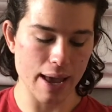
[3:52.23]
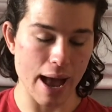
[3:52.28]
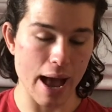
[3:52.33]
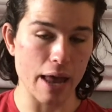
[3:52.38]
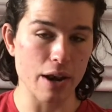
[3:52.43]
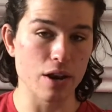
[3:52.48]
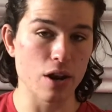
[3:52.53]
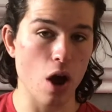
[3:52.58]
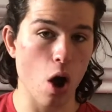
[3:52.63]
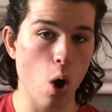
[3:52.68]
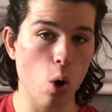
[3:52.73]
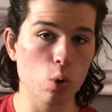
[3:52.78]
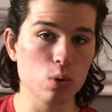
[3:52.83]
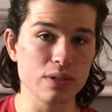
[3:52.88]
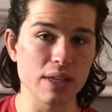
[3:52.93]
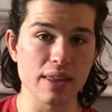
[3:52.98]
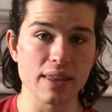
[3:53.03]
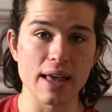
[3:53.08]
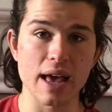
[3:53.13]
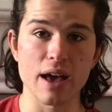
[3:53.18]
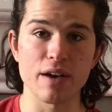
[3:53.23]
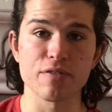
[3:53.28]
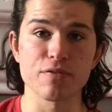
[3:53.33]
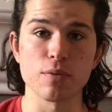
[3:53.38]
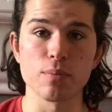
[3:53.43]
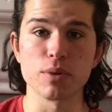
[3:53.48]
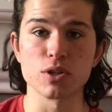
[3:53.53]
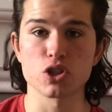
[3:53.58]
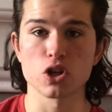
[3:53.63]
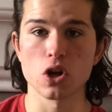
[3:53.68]
and hold it there for
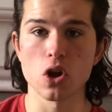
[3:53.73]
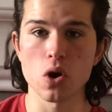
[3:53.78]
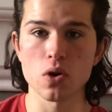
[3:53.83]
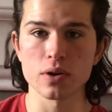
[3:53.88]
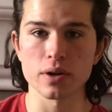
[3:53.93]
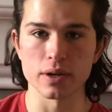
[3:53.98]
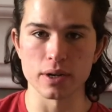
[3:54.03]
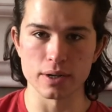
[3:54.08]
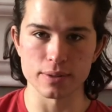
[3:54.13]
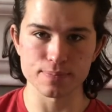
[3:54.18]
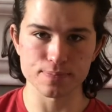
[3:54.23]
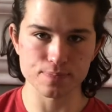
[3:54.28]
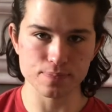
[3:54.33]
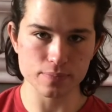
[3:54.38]
much longer,